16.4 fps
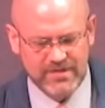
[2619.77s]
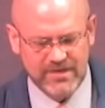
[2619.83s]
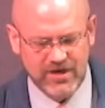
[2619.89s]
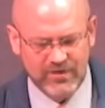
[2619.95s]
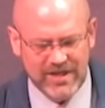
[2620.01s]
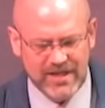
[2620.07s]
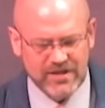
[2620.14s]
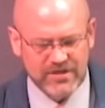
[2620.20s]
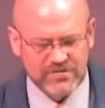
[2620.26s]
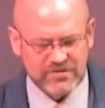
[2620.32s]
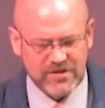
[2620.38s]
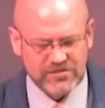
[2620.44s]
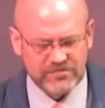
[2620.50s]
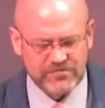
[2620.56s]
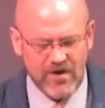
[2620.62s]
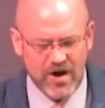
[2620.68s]
There
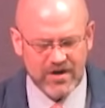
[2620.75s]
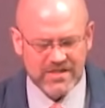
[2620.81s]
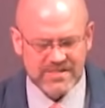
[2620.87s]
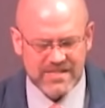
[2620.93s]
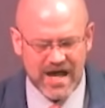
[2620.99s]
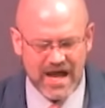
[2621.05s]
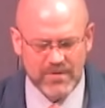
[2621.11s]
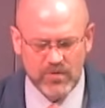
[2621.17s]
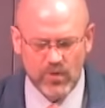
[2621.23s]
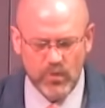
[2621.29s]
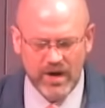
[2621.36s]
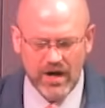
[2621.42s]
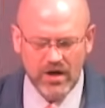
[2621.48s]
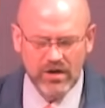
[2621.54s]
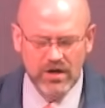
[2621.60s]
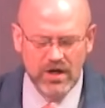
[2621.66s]
is, as far as I'm
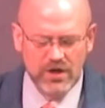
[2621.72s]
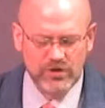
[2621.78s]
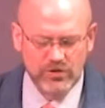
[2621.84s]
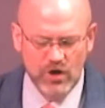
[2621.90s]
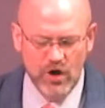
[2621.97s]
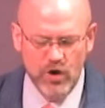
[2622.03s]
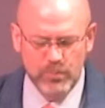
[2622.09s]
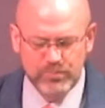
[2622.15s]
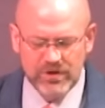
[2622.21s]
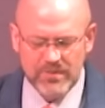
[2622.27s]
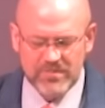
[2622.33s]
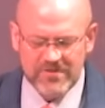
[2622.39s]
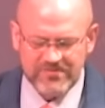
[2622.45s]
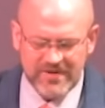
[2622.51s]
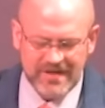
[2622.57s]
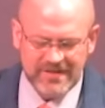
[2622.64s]
aware, no
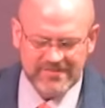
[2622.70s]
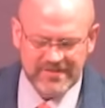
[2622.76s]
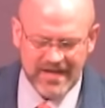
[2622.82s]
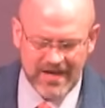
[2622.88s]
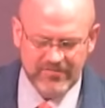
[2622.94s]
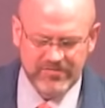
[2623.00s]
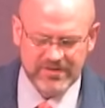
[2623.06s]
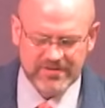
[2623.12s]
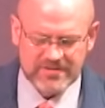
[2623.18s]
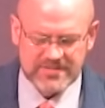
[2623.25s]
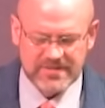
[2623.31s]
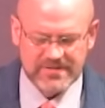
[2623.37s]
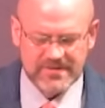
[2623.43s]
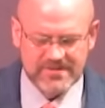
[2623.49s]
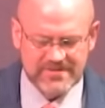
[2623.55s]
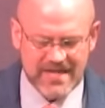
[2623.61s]
prima facie evidence
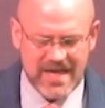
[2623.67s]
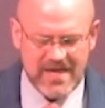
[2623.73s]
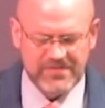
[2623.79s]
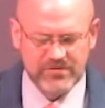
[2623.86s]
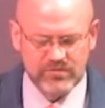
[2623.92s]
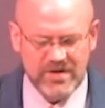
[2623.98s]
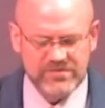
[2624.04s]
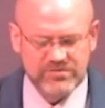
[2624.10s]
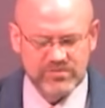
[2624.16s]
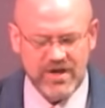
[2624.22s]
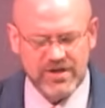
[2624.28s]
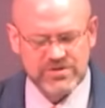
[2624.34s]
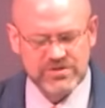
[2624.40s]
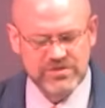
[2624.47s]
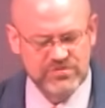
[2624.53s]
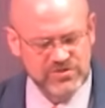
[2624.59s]
that the death and
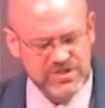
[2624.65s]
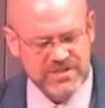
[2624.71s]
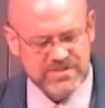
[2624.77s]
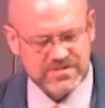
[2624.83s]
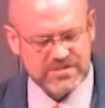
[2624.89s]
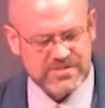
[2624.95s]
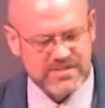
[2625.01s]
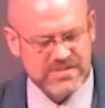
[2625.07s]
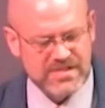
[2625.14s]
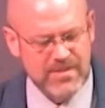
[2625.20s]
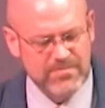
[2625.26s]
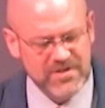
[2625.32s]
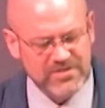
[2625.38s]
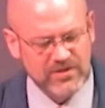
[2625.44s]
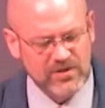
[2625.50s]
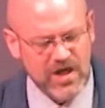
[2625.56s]
resurrection of Jesus is
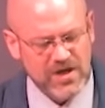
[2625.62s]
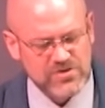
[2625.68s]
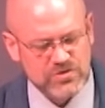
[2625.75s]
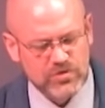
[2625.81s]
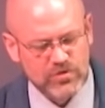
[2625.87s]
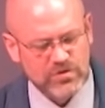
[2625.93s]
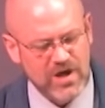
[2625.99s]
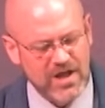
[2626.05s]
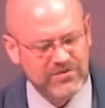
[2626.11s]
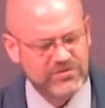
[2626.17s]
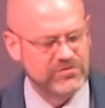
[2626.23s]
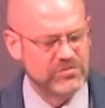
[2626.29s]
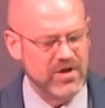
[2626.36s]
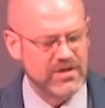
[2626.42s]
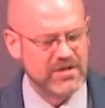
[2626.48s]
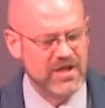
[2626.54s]
a mythological
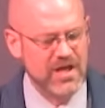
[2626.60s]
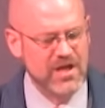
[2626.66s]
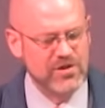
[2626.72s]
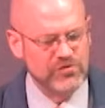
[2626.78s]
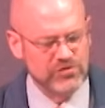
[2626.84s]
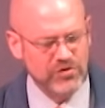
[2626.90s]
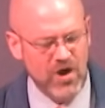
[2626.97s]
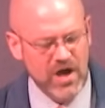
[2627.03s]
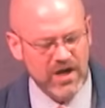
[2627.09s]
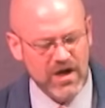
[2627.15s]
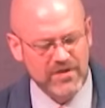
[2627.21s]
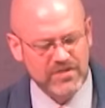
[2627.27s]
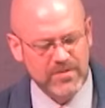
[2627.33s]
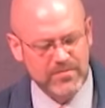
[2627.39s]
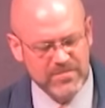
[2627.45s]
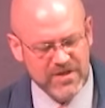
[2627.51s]
construct,
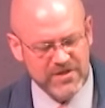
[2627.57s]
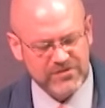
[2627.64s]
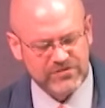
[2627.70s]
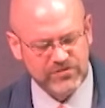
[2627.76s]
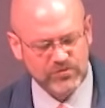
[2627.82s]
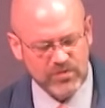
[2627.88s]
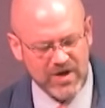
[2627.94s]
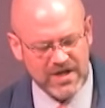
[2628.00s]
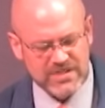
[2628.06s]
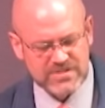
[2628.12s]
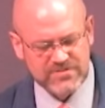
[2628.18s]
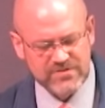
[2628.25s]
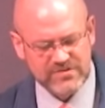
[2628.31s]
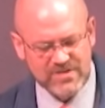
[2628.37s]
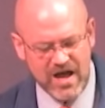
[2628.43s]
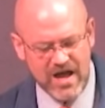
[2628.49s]
drawing on the myths and
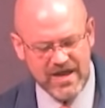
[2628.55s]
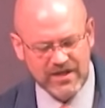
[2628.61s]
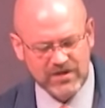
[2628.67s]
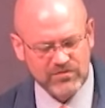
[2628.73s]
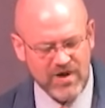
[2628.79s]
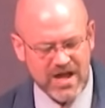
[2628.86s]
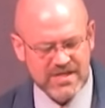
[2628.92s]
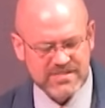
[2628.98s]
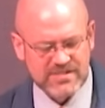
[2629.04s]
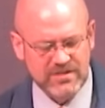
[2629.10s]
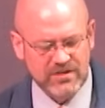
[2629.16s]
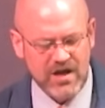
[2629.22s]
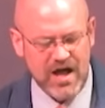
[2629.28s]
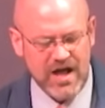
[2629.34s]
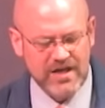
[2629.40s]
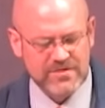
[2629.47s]
rites of the dying and
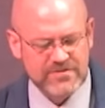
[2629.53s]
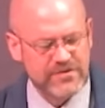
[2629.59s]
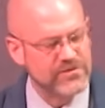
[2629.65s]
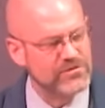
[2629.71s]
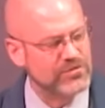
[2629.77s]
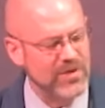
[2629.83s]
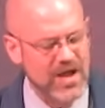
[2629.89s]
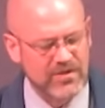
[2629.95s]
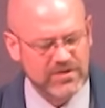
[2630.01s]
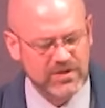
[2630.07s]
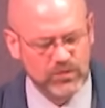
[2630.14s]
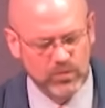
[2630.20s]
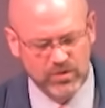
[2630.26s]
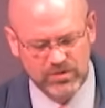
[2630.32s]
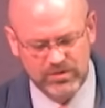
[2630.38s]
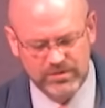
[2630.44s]
rising gods of the
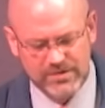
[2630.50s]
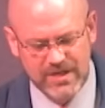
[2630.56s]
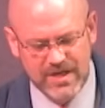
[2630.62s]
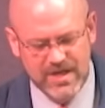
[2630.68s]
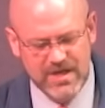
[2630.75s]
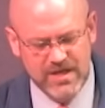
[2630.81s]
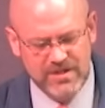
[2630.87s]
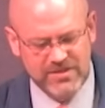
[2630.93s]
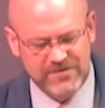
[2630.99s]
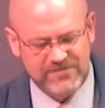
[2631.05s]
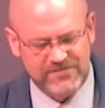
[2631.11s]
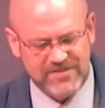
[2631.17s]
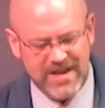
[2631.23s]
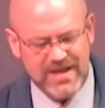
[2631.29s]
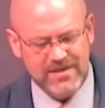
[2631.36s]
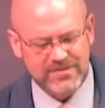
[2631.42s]
surrounding world. The
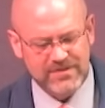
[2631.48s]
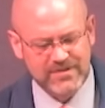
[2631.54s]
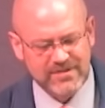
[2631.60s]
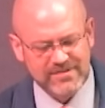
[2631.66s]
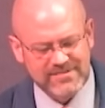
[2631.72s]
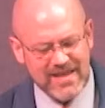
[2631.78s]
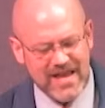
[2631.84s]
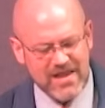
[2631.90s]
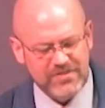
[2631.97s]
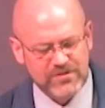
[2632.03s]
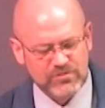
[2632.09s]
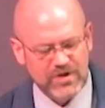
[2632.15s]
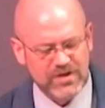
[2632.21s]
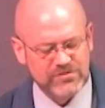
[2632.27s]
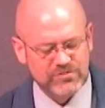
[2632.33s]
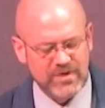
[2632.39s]
faith in the
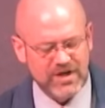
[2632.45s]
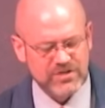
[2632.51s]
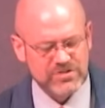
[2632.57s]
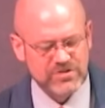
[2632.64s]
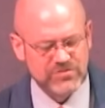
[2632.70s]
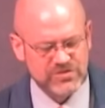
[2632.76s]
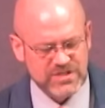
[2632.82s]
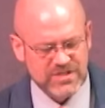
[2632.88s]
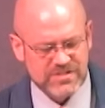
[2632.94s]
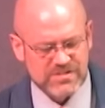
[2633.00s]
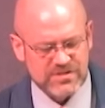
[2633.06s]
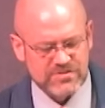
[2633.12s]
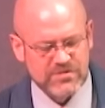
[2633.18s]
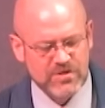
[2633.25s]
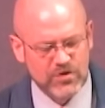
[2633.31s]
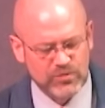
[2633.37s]
death and resurrection of
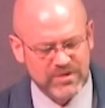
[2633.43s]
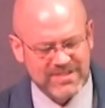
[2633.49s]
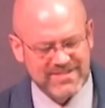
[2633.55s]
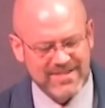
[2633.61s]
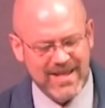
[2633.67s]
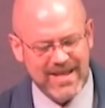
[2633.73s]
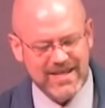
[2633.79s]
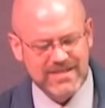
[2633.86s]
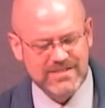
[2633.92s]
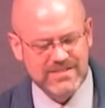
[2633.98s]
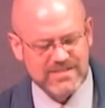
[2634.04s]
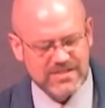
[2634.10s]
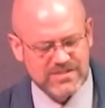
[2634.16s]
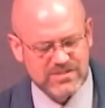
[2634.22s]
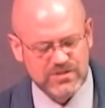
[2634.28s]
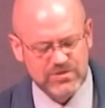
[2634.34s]
Jesus
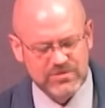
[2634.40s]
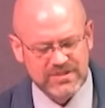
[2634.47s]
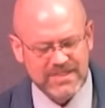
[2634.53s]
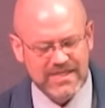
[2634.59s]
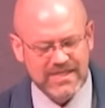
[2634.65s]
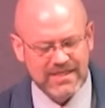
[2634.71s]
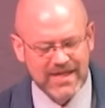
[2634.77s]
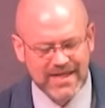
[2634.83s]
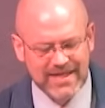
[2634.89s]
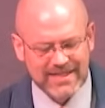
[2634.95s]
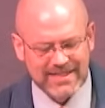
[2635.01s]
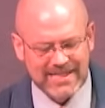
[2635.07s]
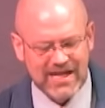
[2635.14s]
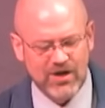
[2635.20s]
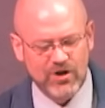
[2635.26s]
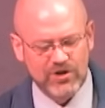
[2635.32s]
retains its
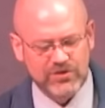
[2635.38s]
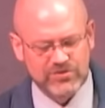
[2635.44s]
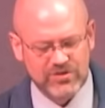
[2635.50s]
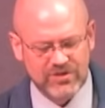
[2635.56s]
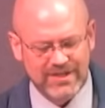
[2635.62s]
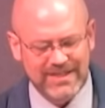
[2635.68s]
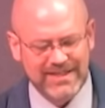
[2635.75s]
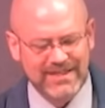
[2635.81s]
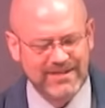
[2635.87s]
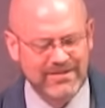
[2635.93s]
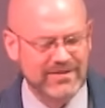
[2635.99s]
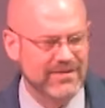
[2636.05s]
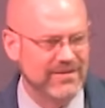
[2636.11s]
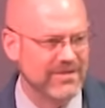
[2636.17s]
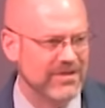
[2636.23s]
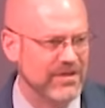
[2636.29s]
unique character
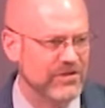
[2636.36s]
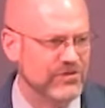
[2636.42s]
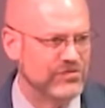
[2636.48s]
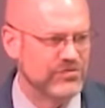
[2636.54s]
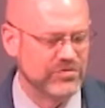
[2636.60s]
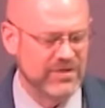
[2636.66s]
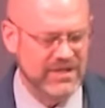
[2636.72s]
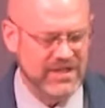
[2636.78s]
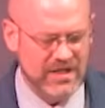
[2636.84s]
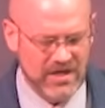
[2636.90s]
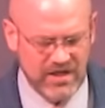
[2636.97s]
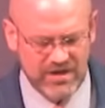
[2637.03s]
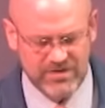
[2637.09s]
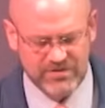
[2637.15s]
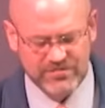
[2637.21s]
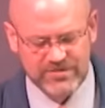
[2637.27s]
in the
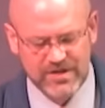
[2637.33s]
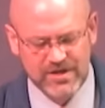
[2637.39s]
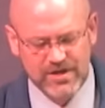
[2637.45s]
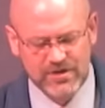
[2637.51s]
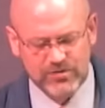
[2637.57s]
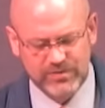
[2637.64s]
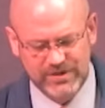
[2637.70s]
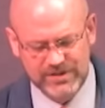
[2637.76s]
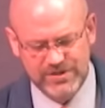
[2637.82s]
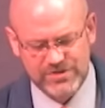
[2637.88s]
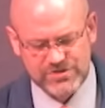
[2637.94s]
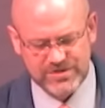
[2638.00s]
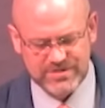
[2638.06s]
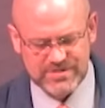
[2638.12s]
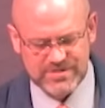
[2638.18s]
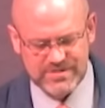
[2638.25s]
history of
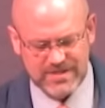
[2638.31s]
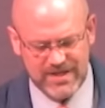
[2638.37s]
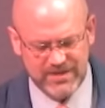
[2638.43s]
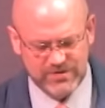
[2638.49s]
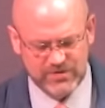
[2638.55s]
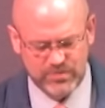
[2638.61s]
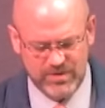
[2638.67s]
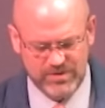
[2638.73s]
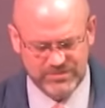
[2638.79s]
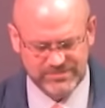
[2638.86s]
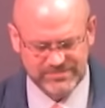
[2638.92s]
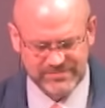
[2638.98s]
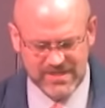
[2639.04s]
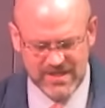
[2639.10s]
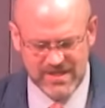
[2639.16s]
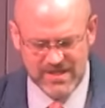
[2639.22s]
religions, end
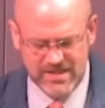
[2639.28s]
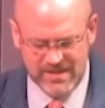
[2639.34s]
quote.